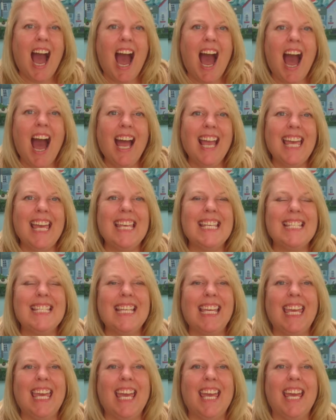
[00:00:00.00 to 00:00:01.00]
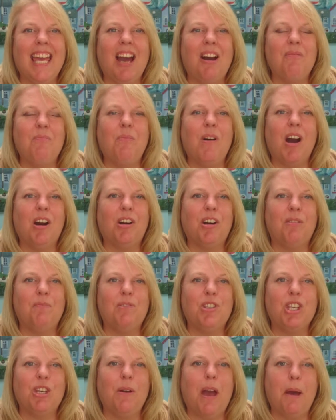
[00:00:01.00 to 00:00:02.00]
Hi, it's Nikki here, and
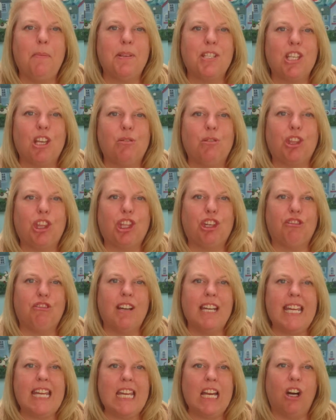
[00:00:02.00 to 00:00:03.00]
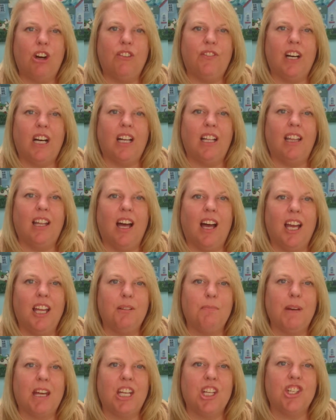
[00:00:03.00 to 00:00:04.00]
welcome to episode three of our
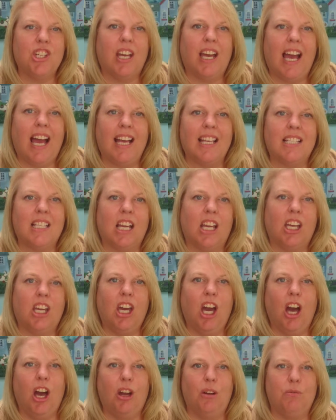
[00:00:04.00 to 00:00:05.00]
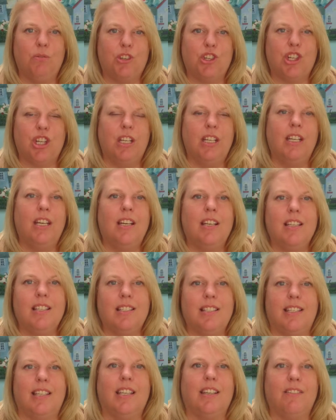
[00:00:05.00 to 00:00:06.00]
Line Manager as Coach
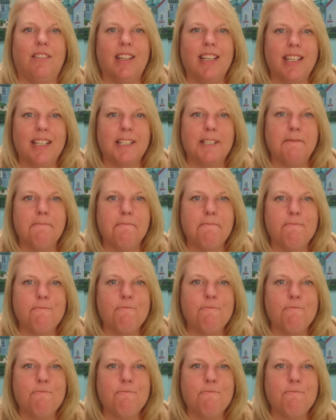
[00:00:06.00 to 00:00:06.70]
series.